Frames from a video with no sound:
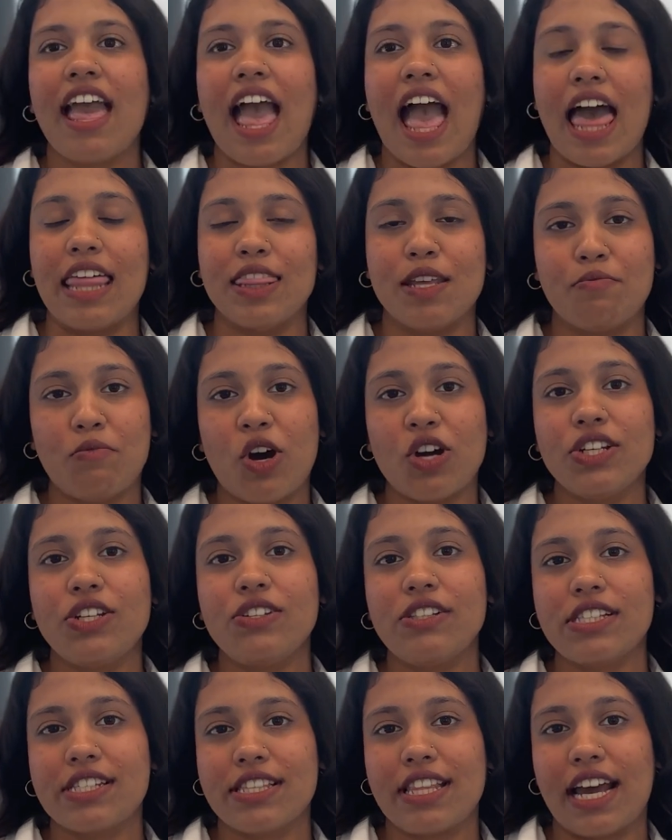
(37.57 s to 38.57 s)
And the
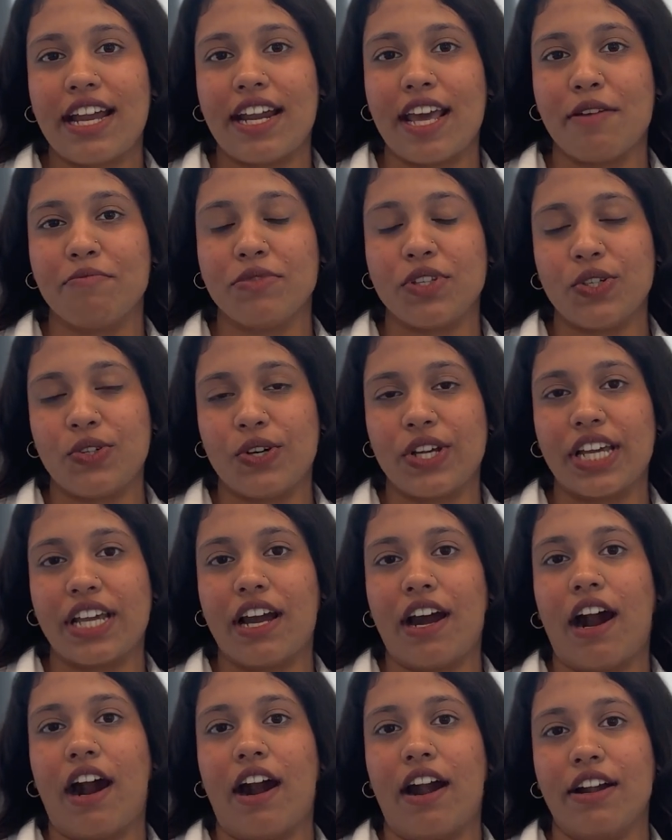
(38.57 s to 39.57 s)
modules that I'm doing
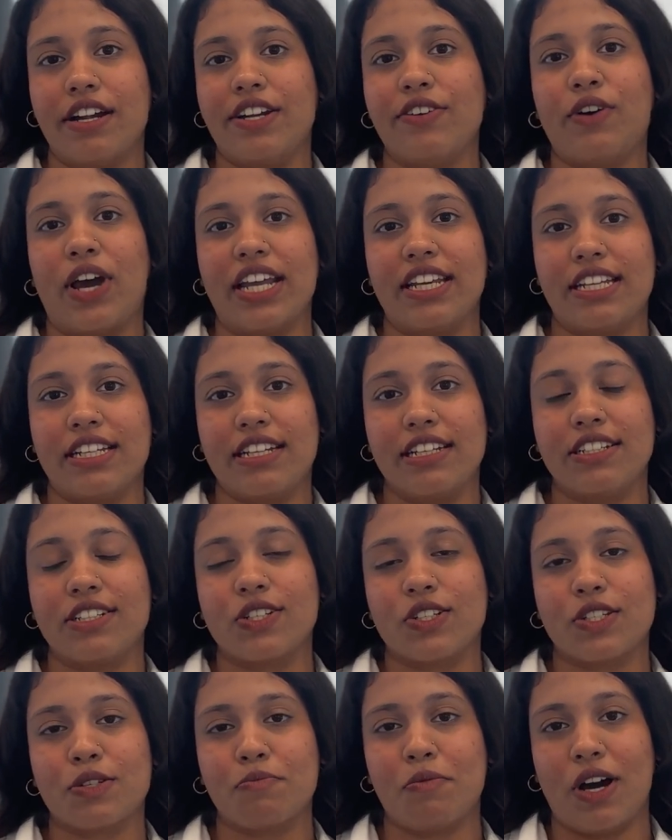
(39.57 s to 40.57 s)
are divided
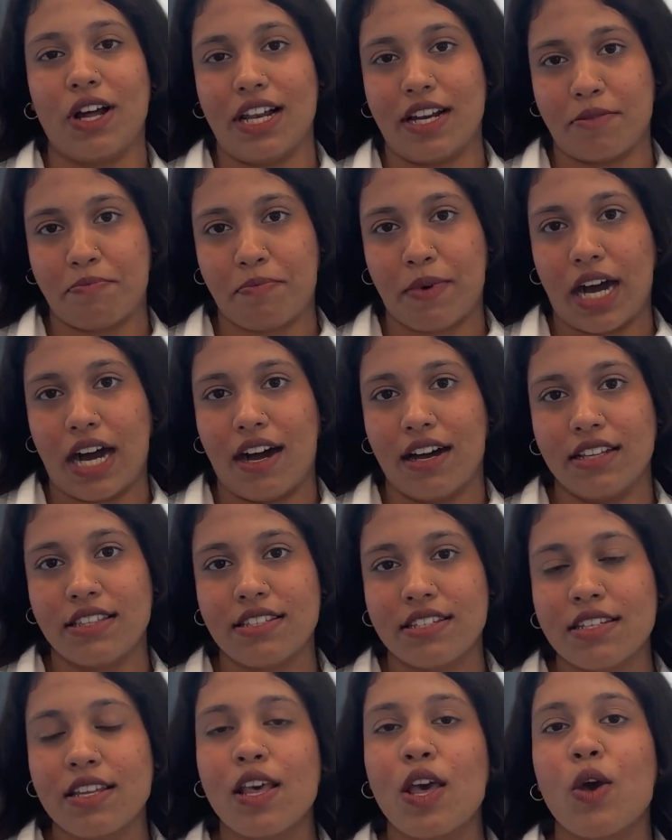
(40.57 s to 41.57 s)
into smaller
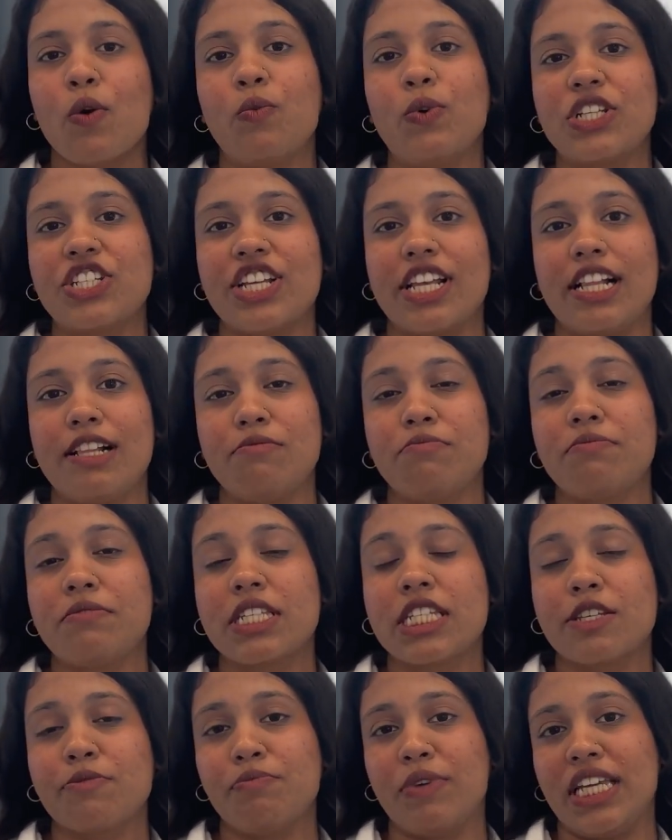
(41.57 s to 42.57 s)
parts, which
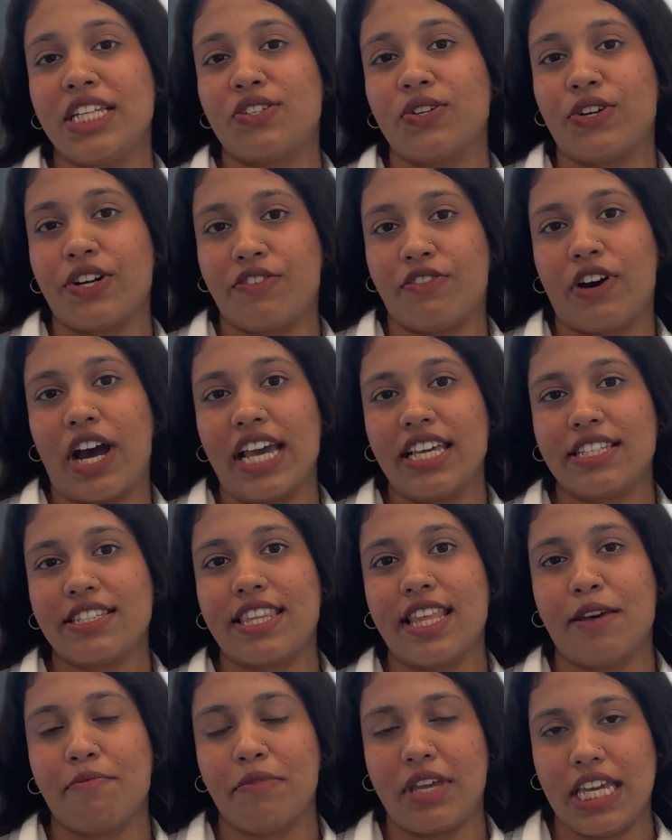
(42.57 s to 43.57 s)
helps me to revise
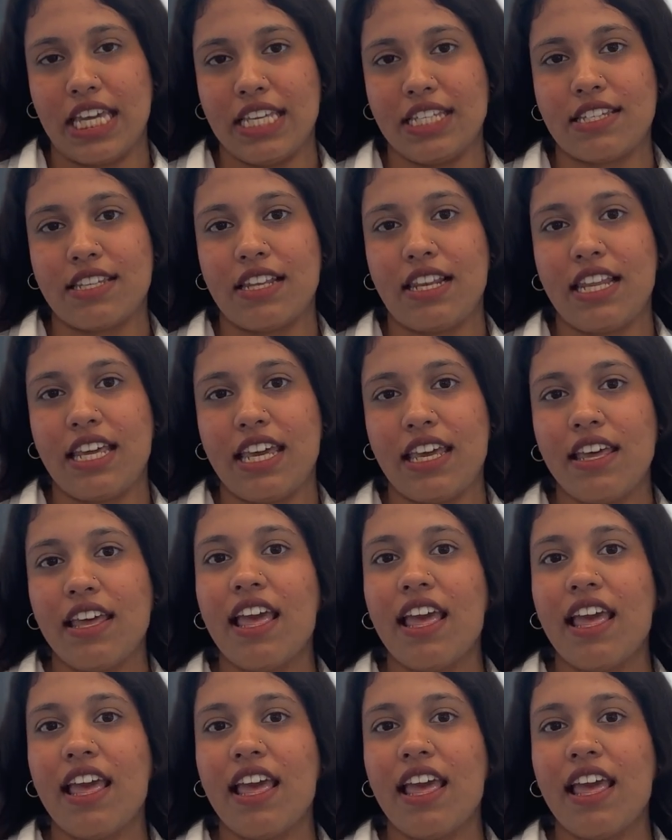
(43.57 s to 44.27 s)
them easily.